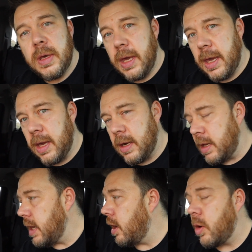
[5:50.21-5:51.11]
and
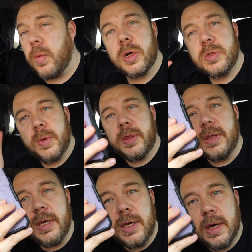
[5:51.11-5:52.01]
how it works with
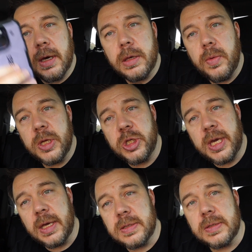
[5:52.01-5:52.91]
the UAG
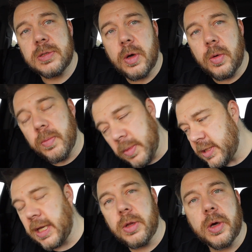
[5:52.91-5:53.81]
cases. So let's
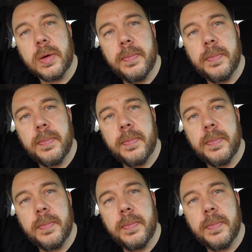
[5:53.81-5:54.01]
take a look.